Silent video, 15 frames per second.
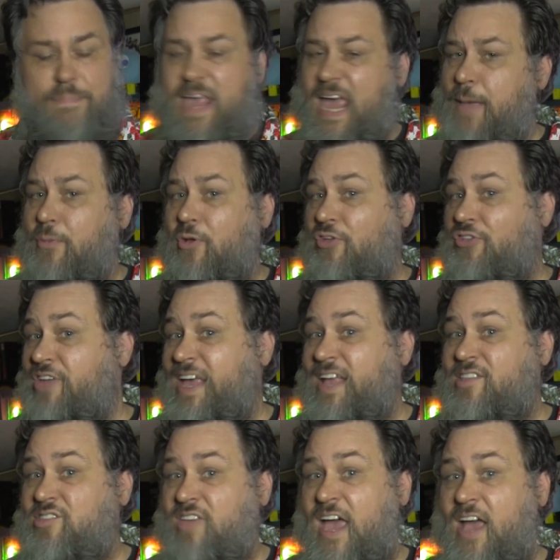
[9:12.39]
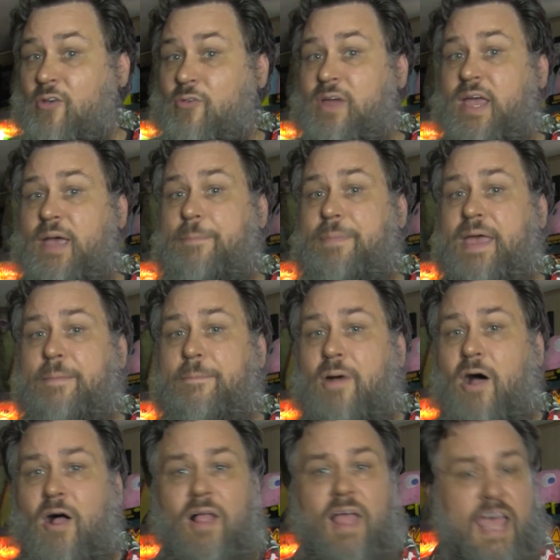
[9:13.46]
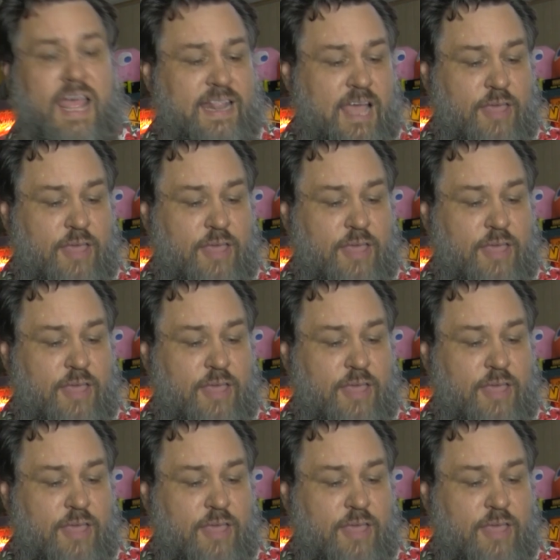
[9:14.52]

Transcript: tables in Zaccaria Pinball.